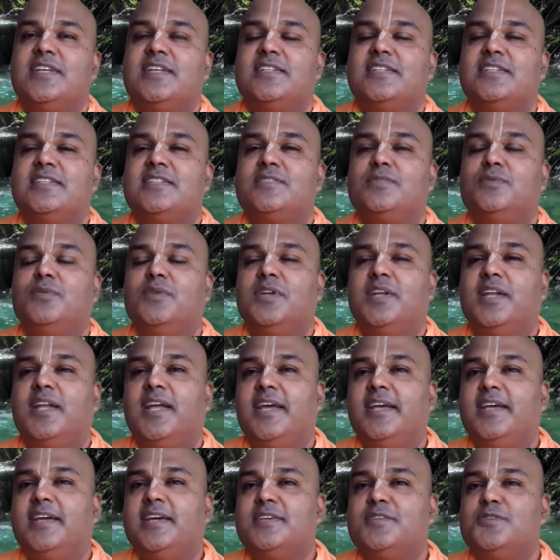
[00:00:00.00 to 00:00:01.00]
I just would
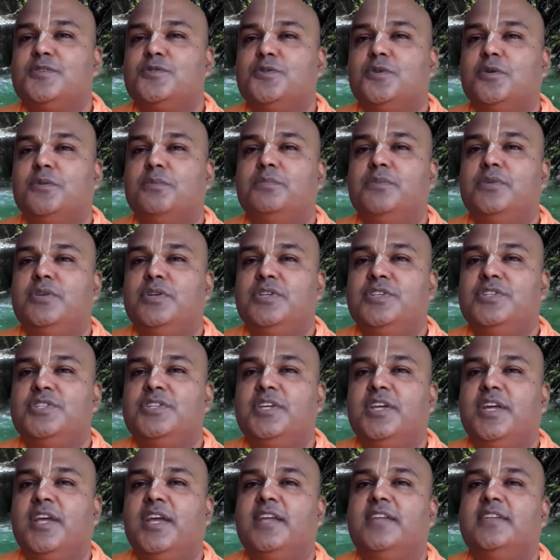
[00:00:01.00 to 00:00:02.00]
like us to
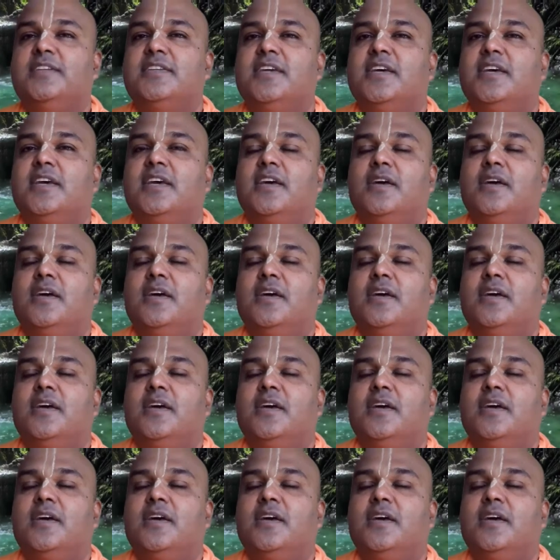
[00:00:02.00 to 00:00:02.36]
appreciate